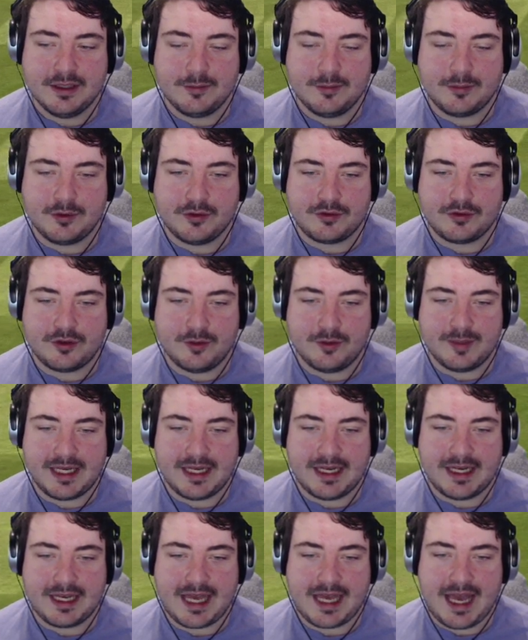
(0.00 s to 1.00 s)
Broad coming
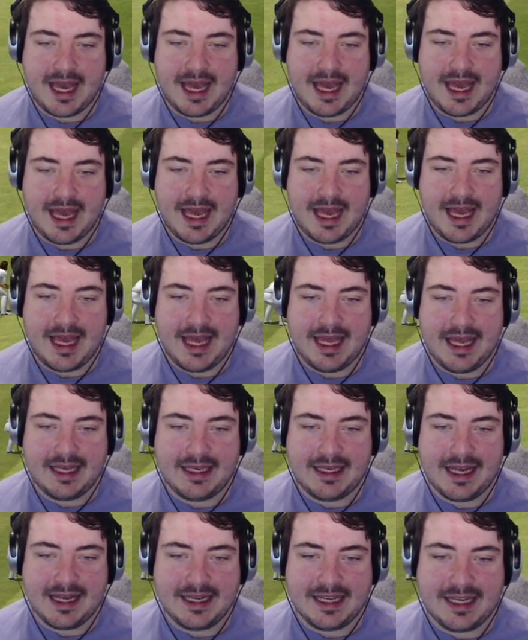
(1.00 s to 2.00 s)
in
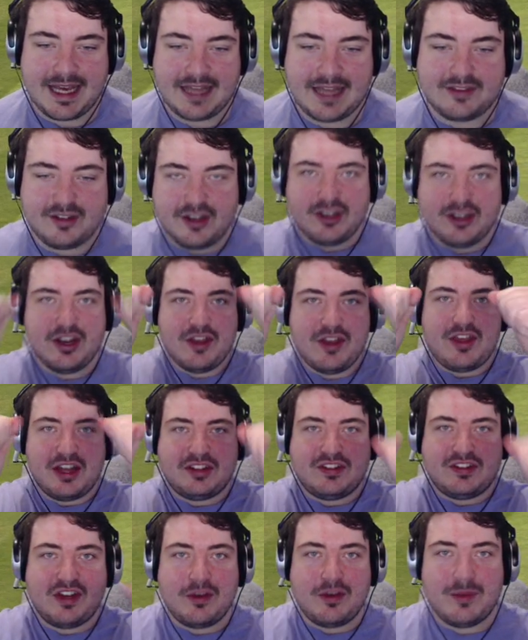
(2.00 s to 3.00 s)
again. And he gets another
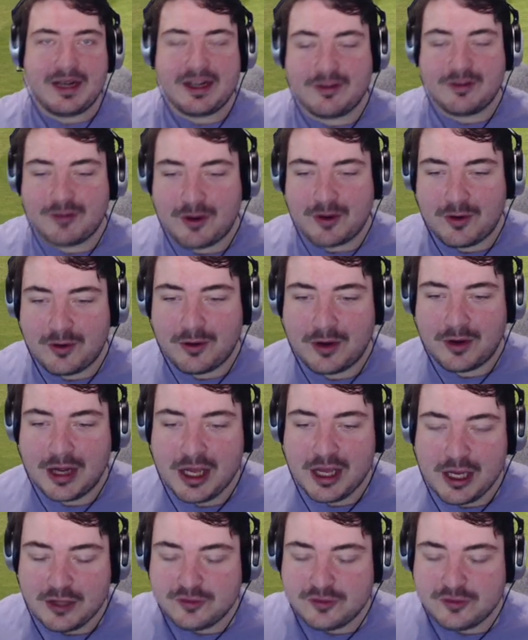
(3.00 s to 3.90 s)
two in a row.